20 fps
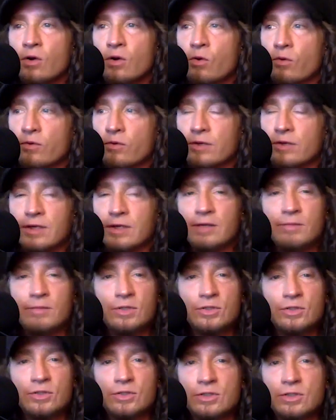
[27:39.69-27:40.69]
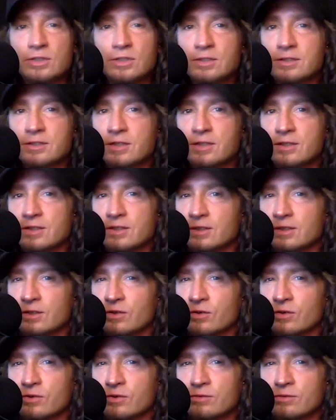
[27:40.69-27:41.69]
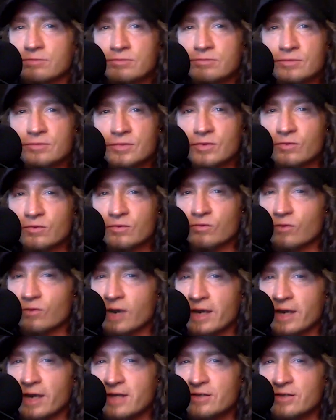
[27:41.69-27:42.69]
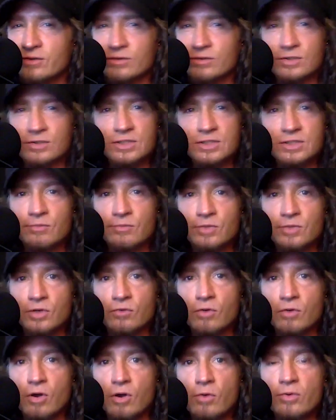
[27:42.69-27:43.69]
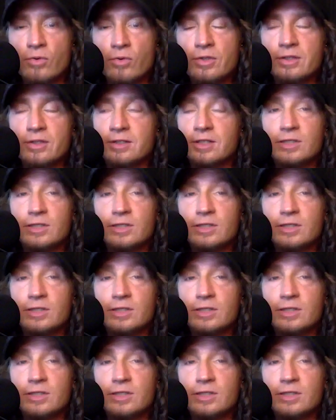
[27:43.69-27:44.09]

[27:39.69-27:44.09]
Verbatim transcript: or the image just doesn't look right, or there's something wrong with it.